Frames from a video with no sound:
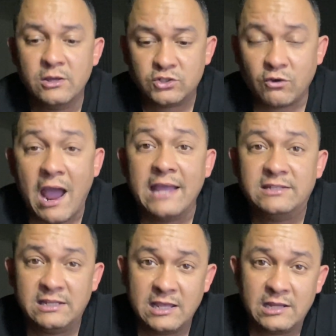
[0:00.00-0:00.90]
trying
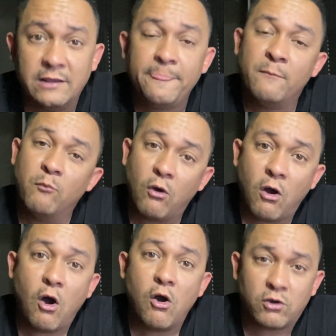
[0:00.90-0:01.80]
to get more
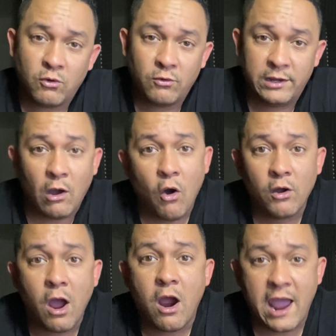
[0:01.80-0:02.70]
altcoin
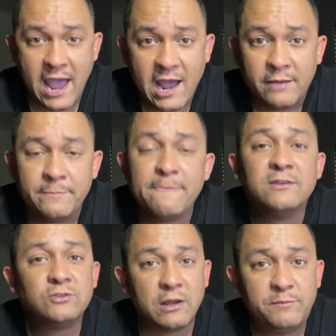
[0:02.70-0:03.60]
on our app
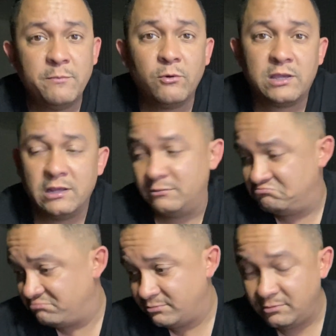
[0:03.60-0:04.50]
so that people can
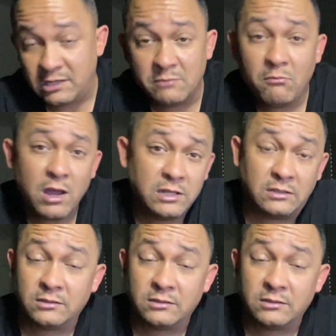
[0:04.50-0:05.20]
get money.